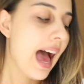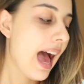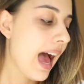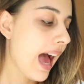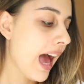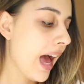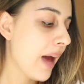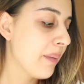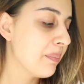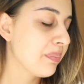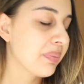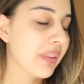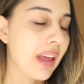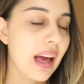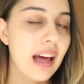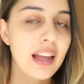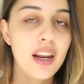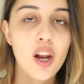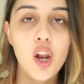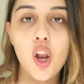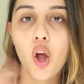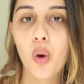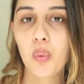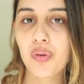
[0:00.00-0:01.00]
And
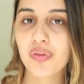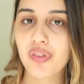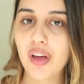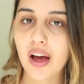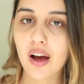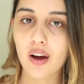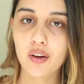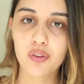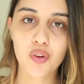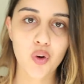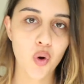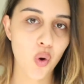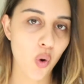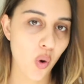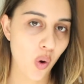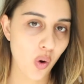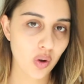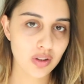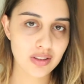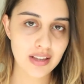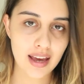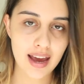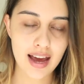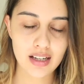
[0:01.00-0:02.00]
along with that, of
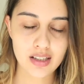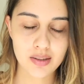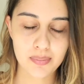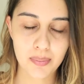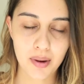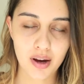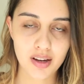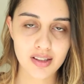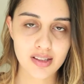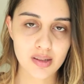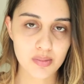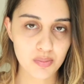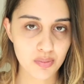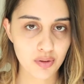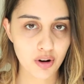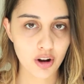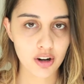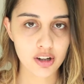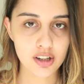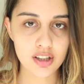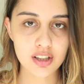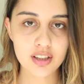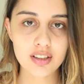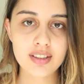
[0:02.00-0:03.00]
course, I had to buy some
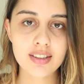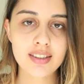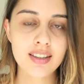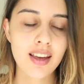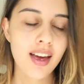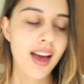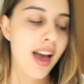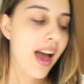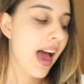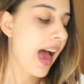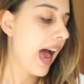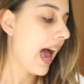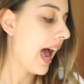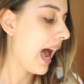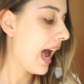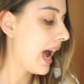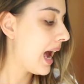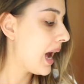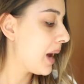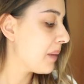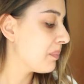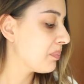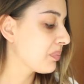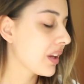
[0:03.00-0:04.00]
products.
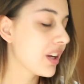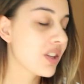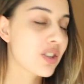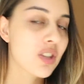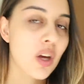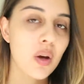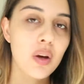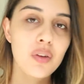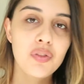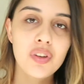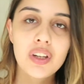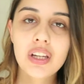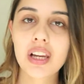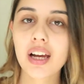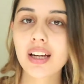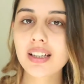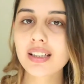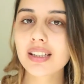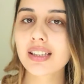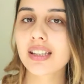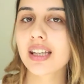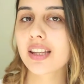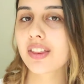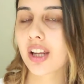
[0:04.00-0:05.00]
So if you'd
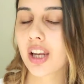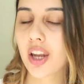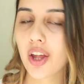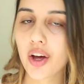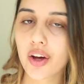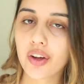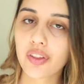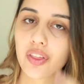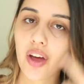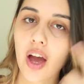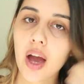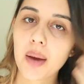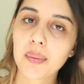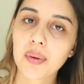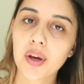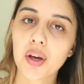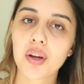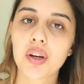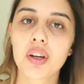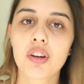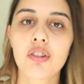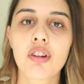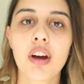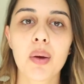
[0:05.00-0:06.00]
like to see the look that I'm
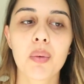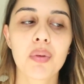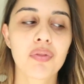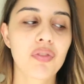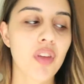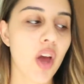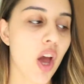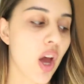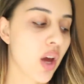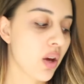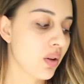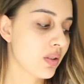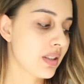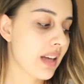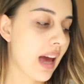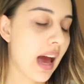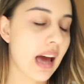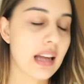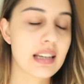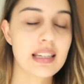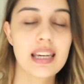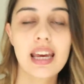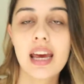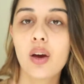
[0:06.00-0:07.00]
going to create with those
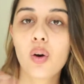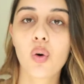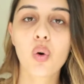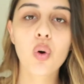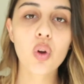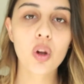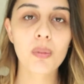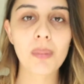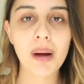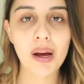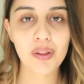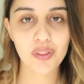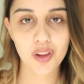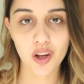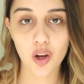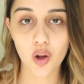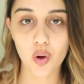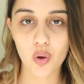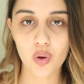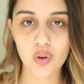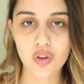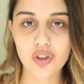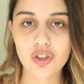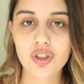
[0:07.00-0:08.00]
and hear all about the
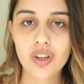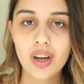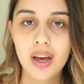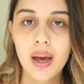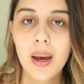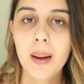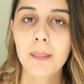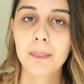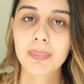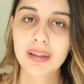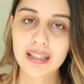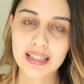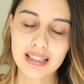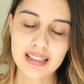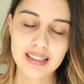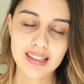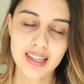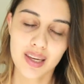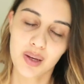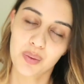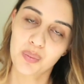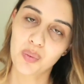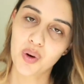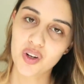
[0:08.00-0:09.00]
launch, please
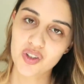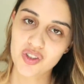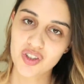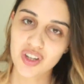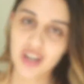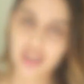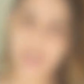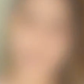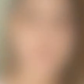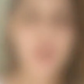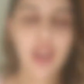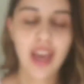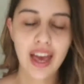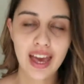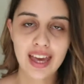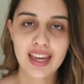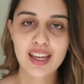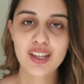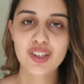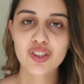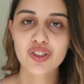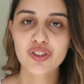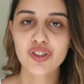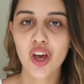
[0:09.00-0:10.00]
keep watching.
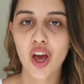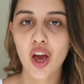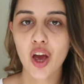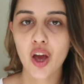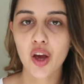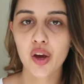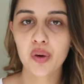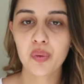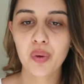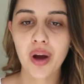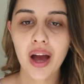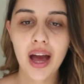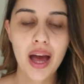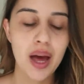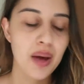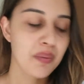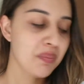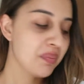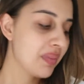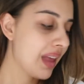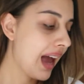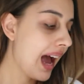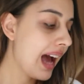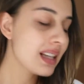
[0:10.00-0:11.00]
Okay, so
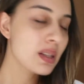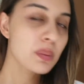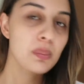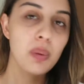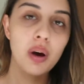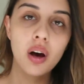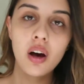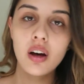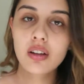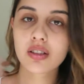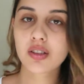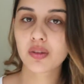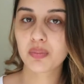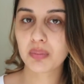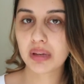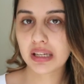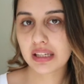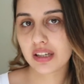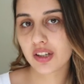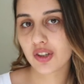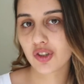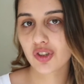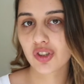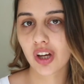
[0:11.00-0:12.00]
as part of
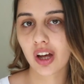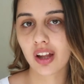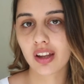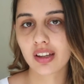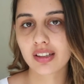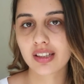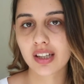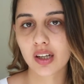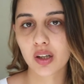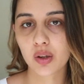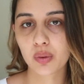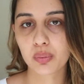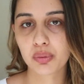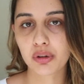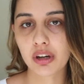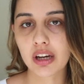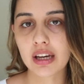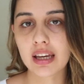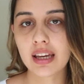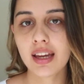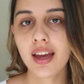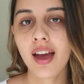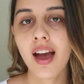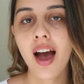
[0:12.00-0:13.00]
meeting Charlotte
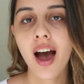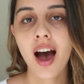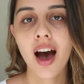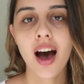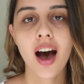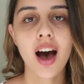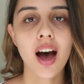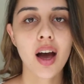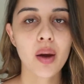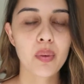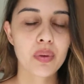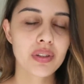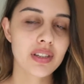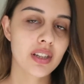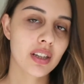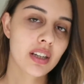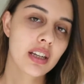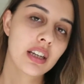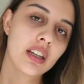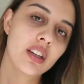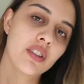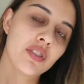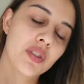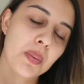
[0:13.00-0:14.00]
Tilbury, I was
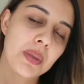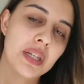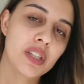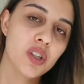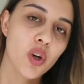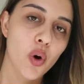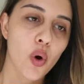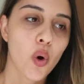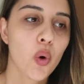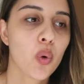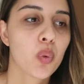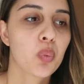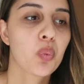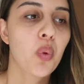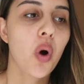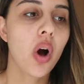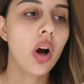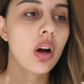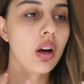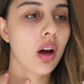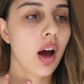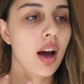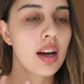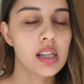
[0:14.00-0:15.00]
lucky enough to be told
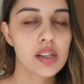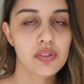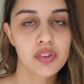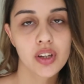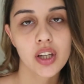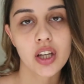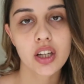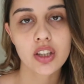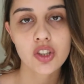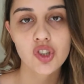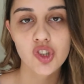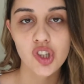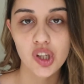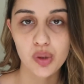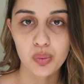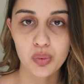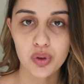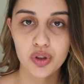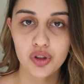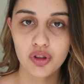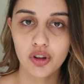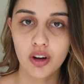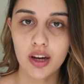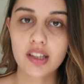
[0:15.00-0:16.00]
what kind of look she
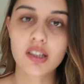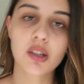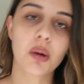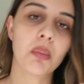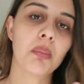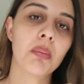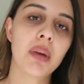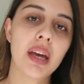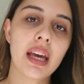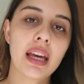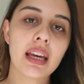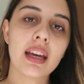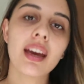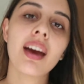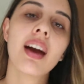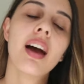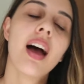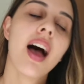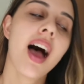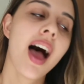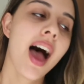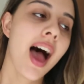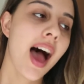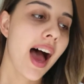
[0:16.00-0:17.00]
would create on me.
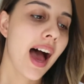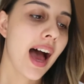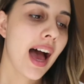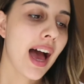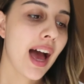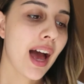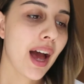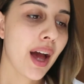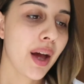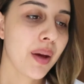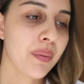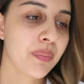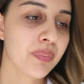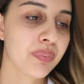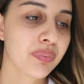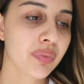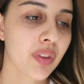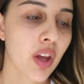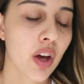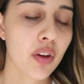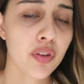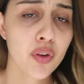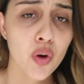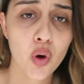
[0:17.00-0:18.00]

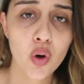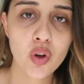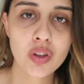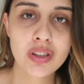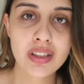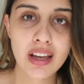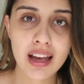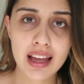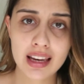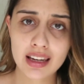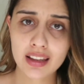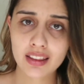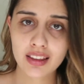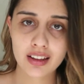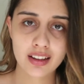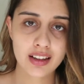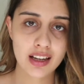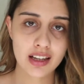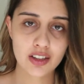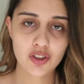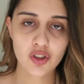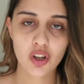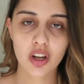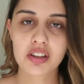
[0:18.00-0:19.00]
Of course, anything
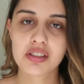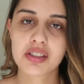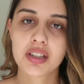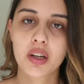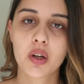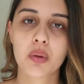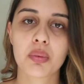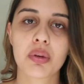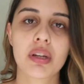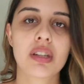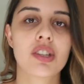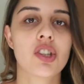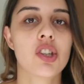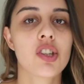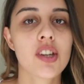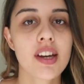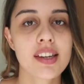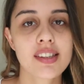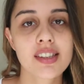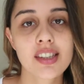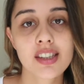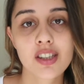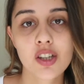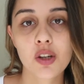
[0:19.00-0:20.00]
that Charlotte Tilbury
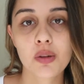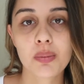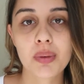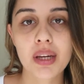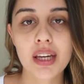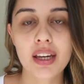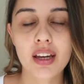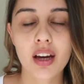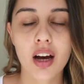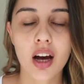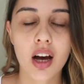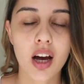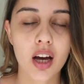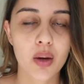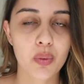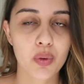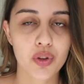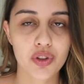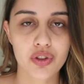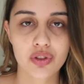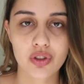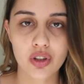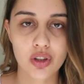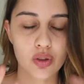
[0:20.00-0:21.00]
suggested to me, I
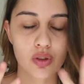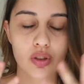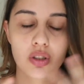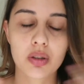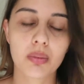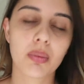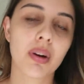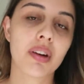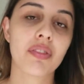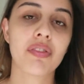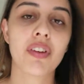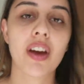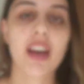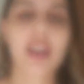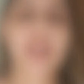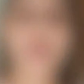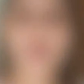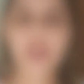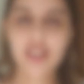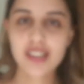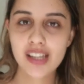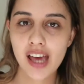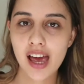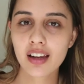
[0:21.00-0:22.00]
would do to my face.
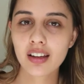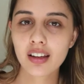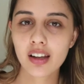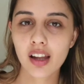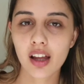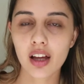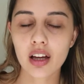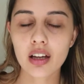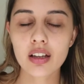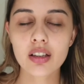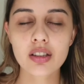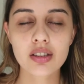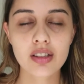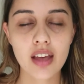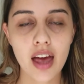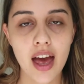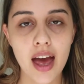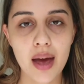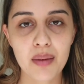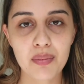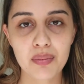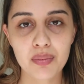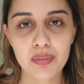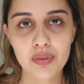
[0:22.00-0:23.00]
Her 10 looks,
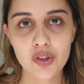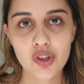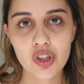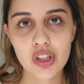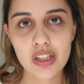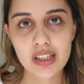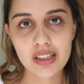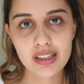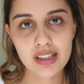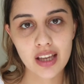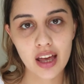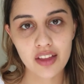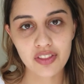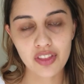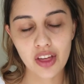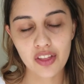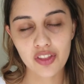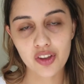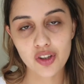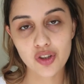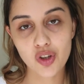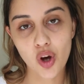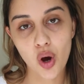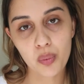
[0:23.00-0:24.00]
she said
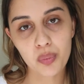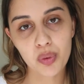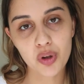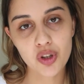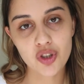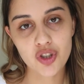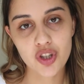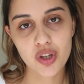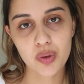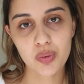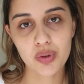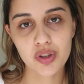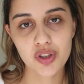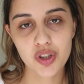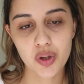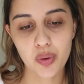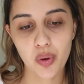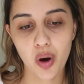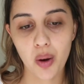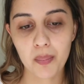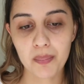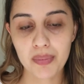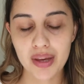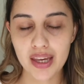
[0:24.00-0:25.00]
that the top one she would
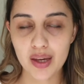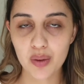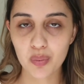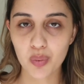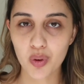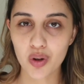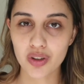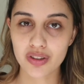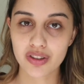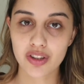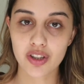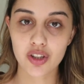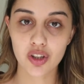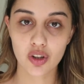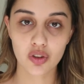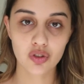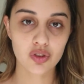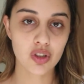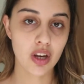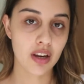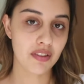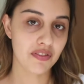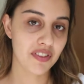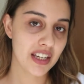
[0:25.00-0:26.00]
do on me was the
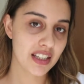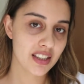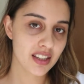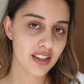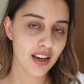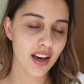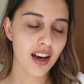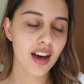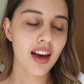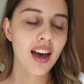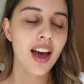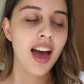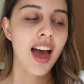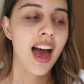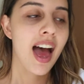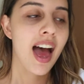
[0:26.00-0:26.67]
Dolce Vita.